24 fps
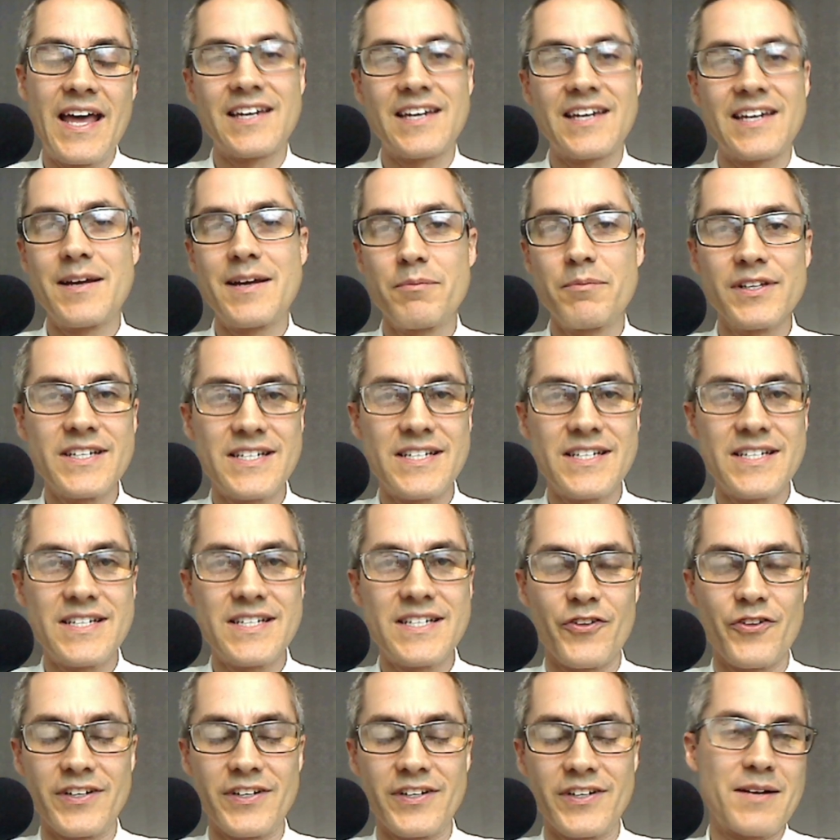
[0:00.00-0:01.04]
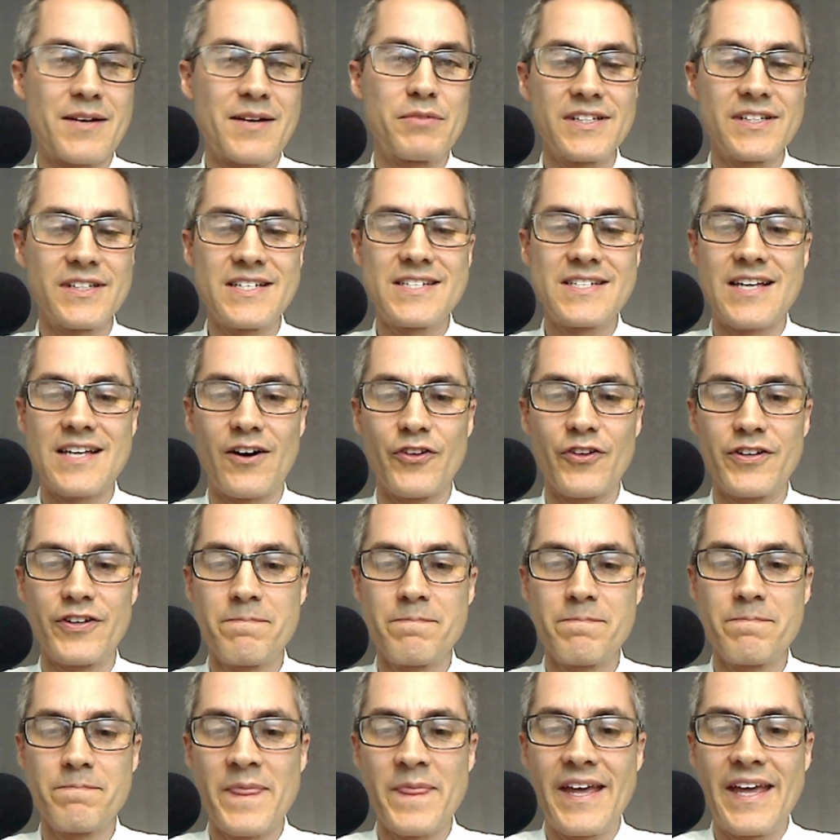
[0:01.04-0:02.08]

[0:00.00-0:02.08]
Kimberley Seldon. Kimberley Seldon